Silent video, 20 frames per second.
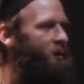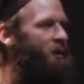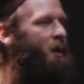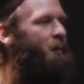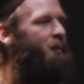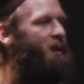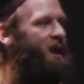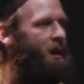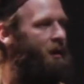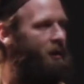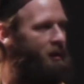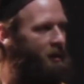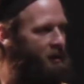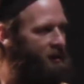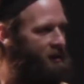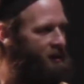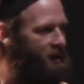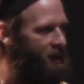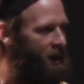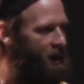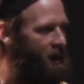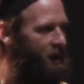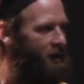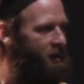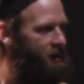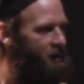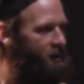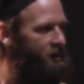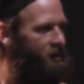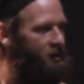with the Beatles
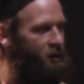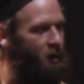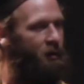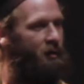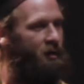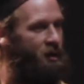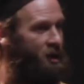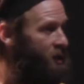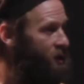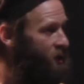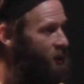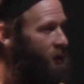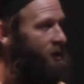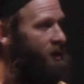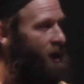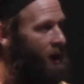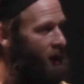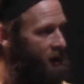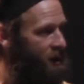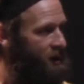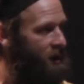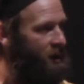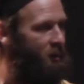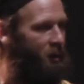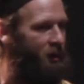and George, George Harrison in